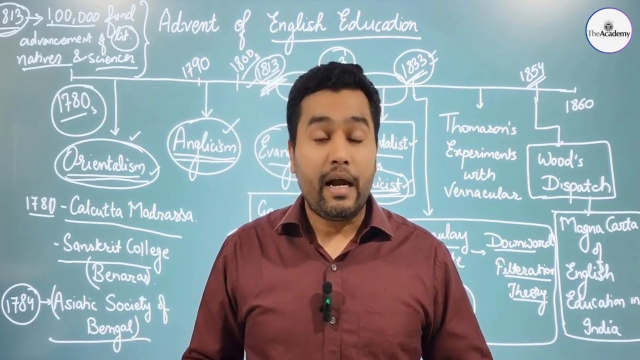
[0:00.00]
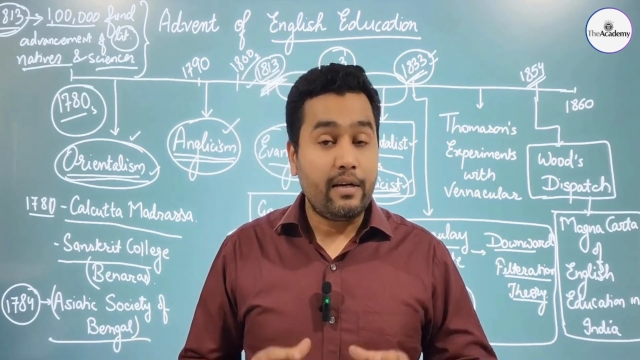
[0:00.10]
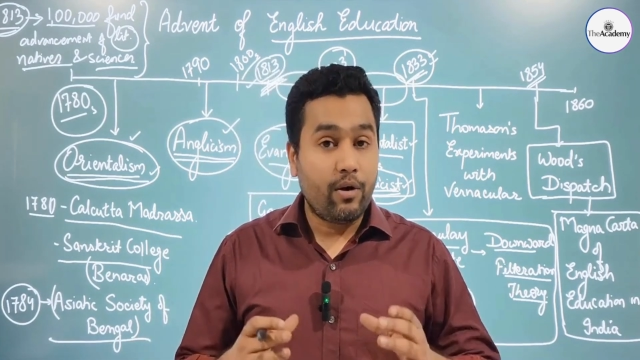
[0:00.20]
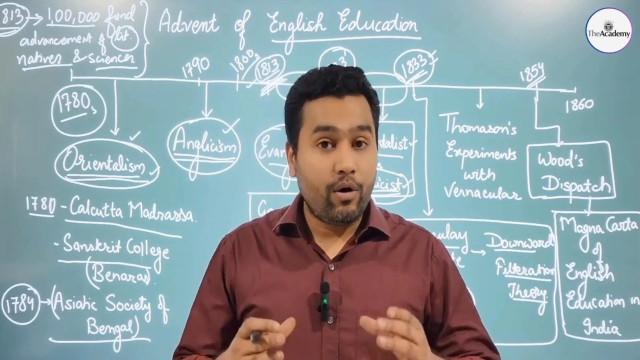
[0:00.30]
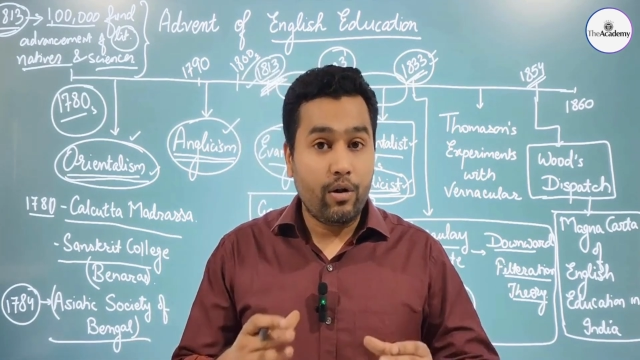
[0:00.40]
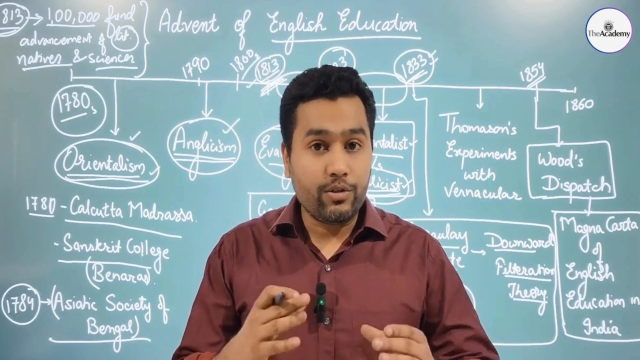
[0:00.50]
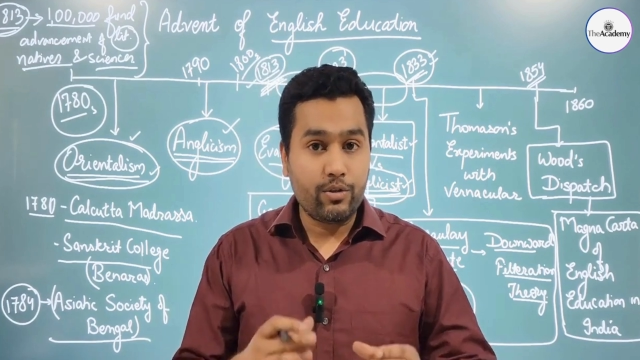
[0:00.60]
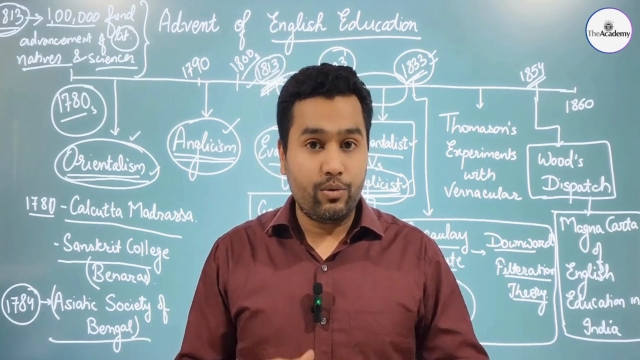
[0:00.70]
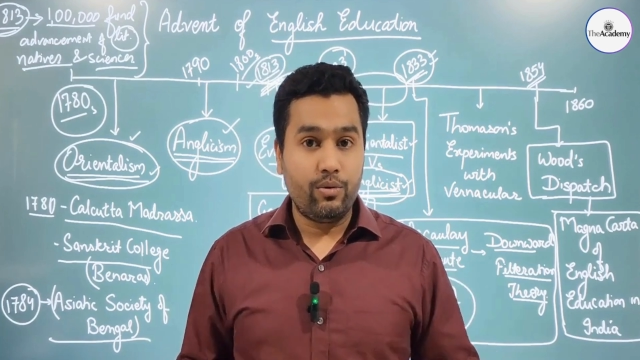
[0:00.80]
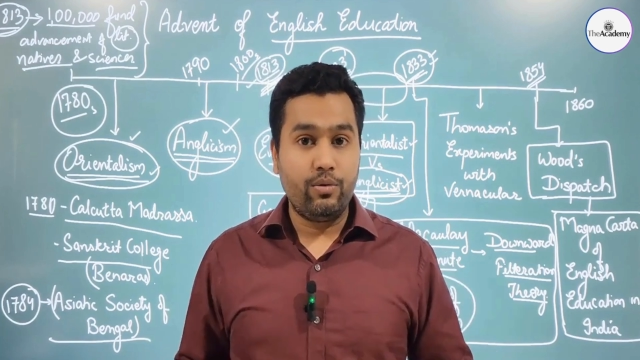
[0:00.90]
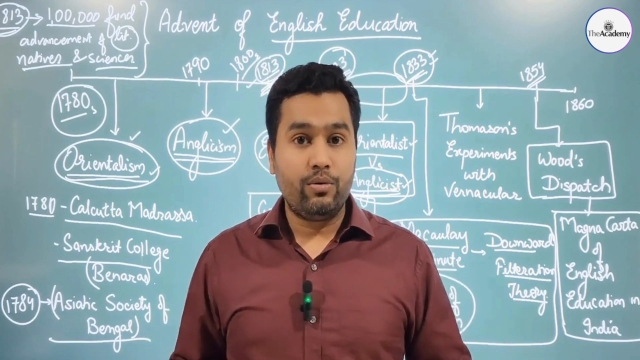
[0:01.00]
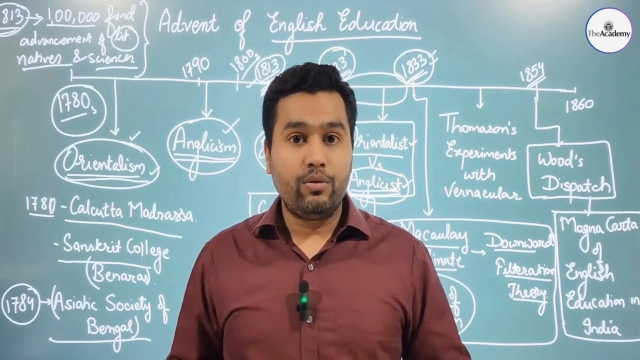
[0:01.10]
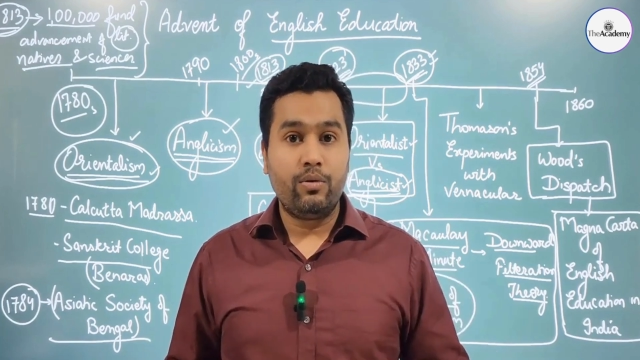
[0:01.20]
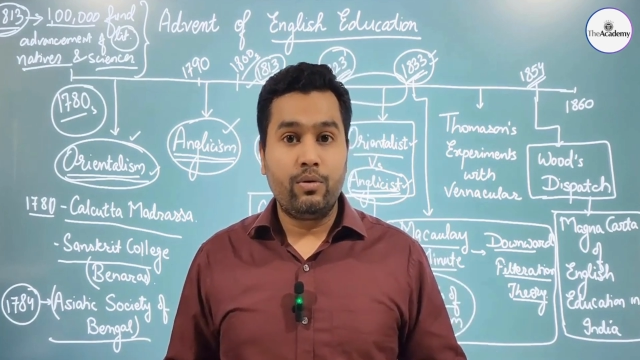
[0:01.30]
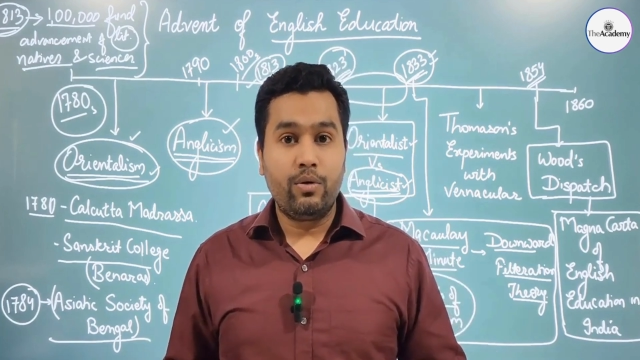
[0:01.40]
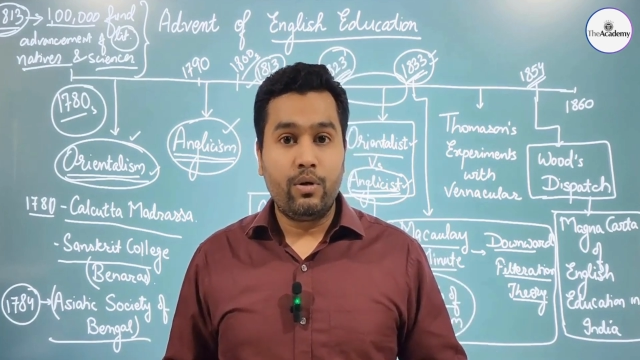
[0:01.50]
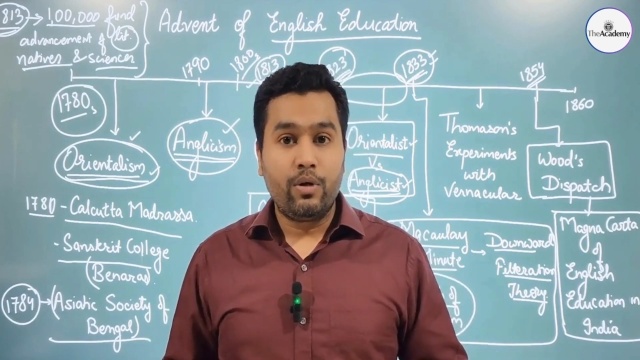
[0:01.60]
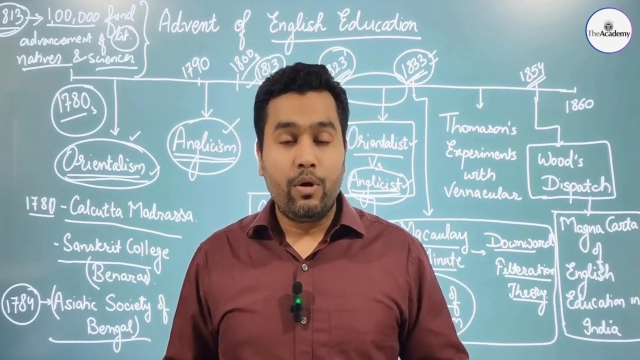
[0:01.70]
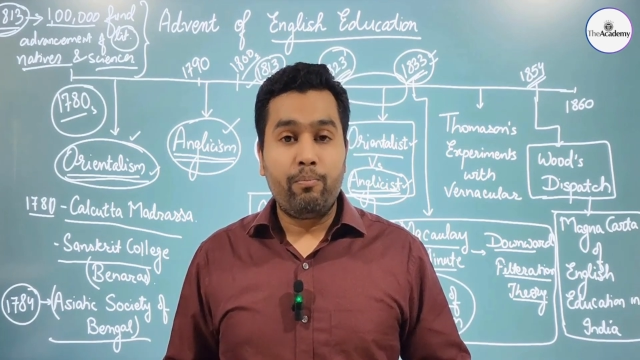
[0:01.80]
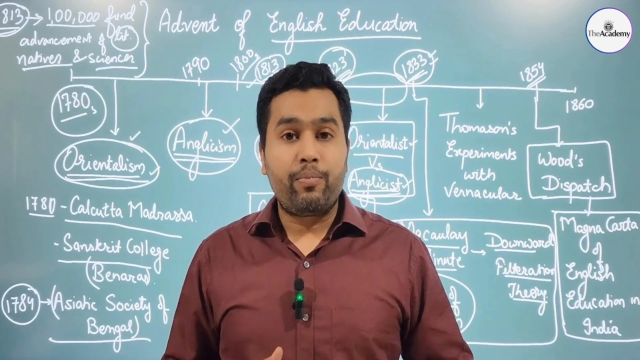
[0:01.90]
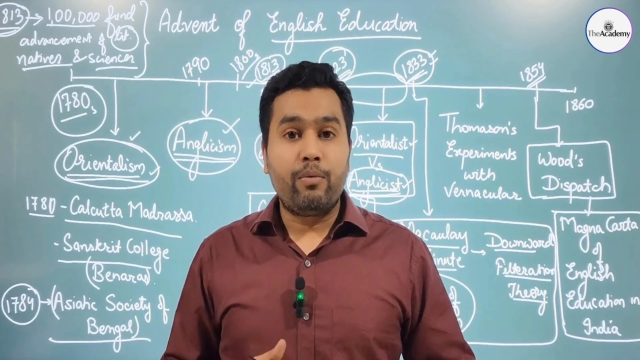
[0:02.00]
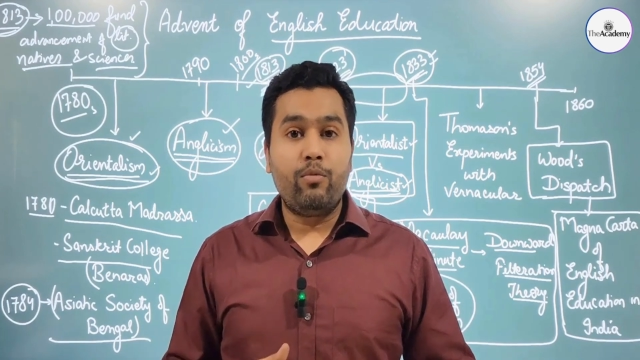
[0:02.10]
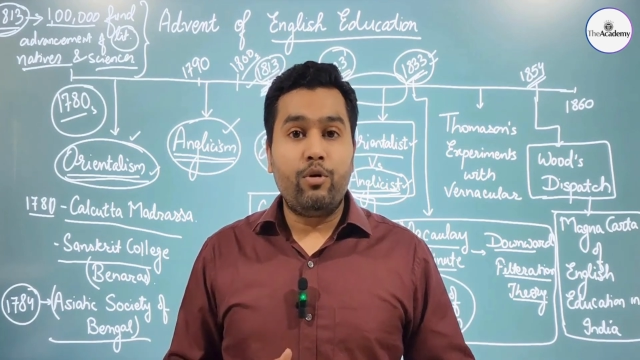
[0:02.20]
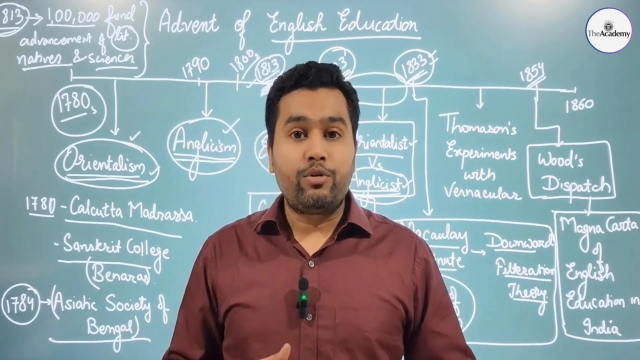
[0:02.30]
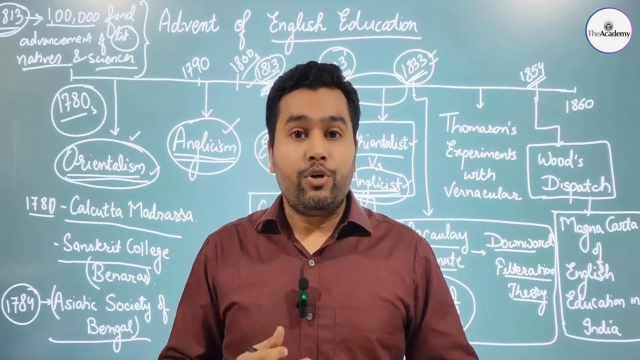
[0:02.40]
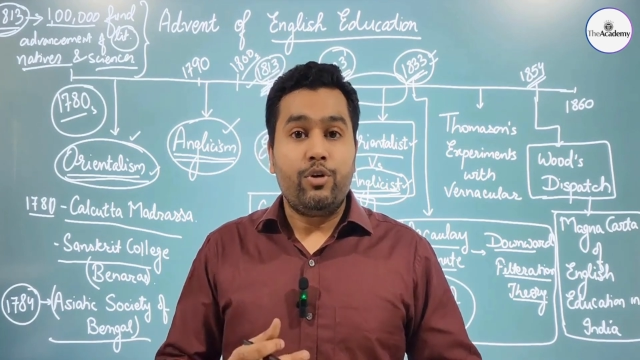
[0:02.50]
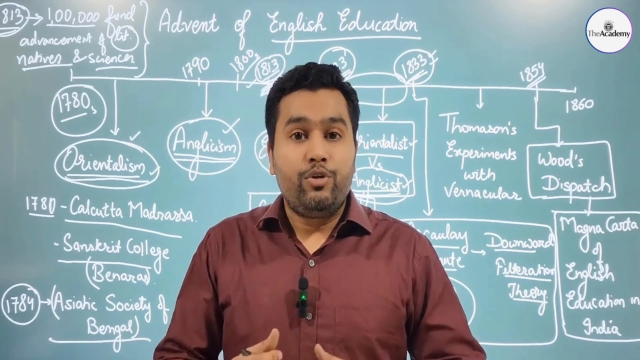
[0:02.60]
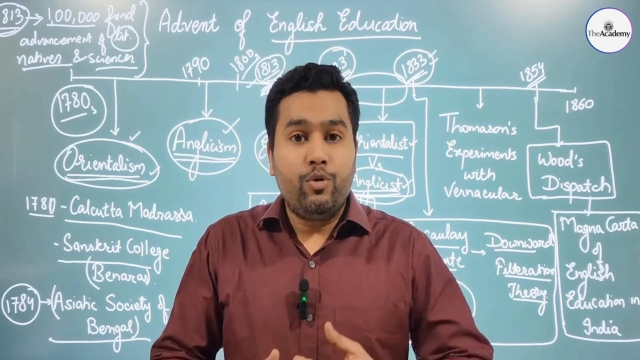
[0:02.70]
and also promote